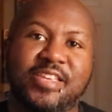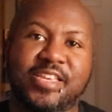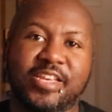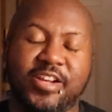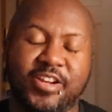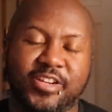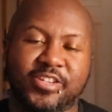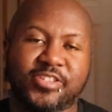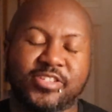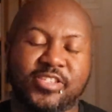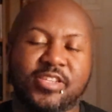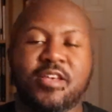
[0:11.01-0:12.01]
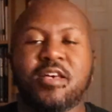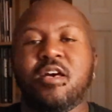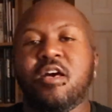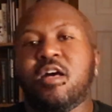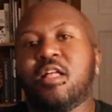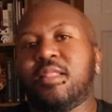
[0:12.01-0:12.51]
characters.
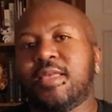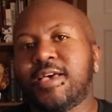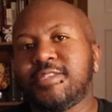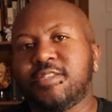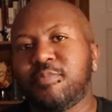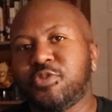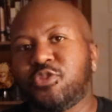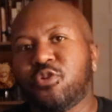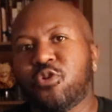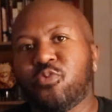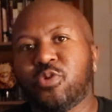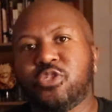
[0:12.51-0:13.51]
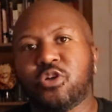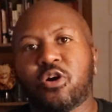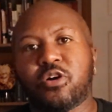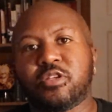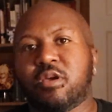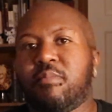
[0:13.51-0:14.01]
Last episode, we
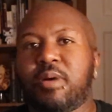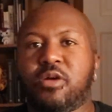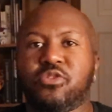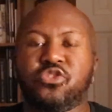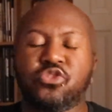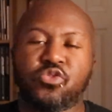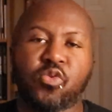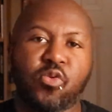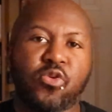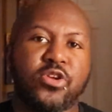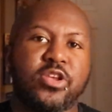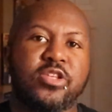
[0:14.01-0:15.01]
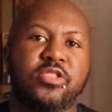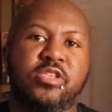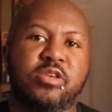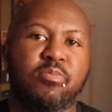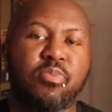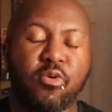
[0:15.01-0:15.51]
talked about story,
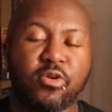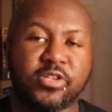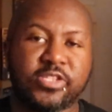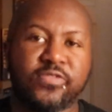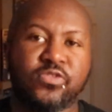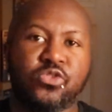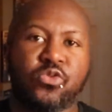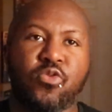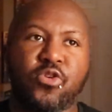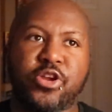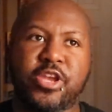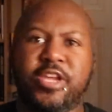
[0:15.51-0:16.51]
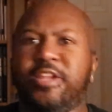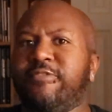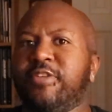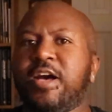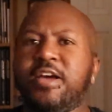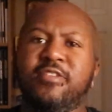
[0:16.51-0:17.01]
the importance of story, and
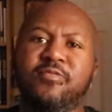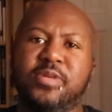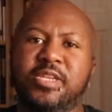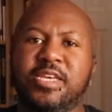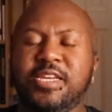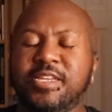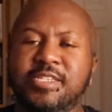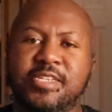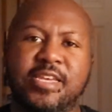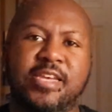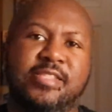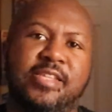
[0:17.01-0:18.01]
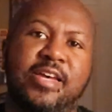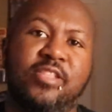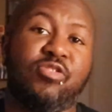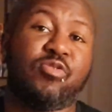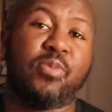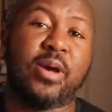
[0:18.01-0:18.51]
I've kind of been hinting at
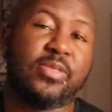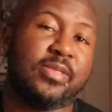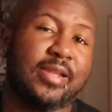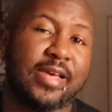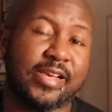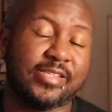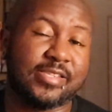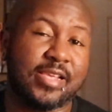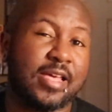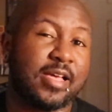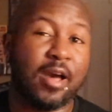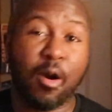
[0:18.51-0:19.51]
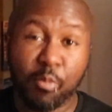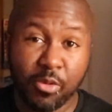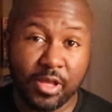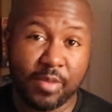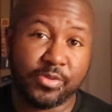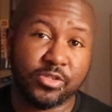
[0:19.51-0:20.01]
that throughout the last
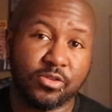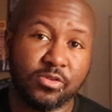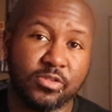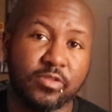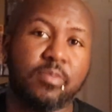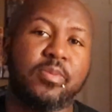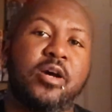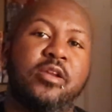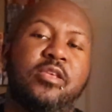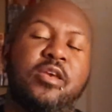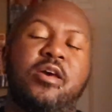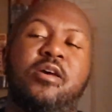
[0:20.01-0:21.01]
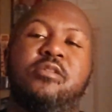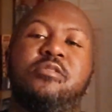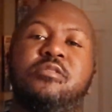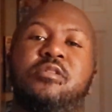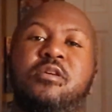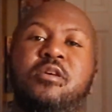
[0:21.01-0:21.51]
couple episodes of the podcast.